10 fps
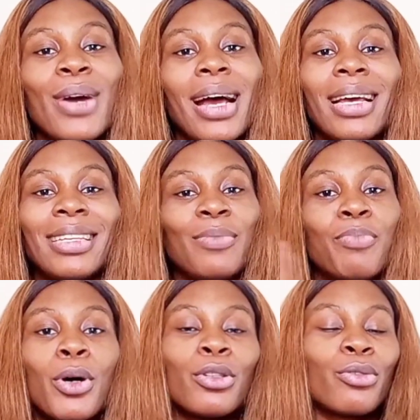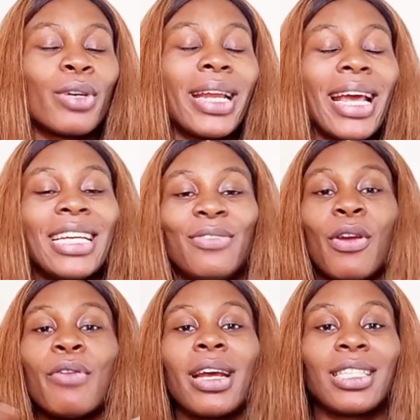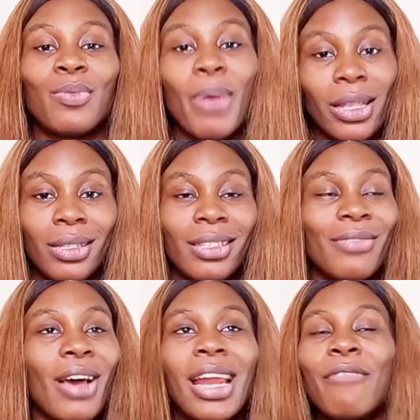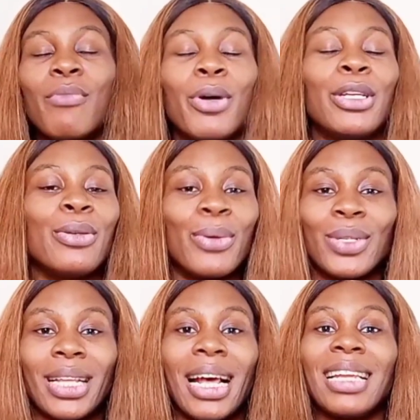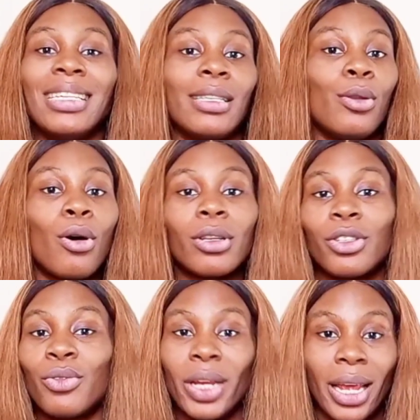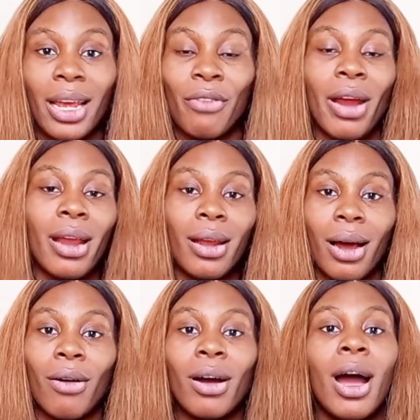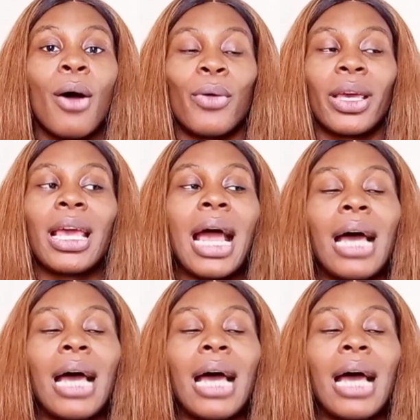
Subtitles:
Guys, bone straight hair is very expensive, and everybody knows that is the luxury hair right now, okay?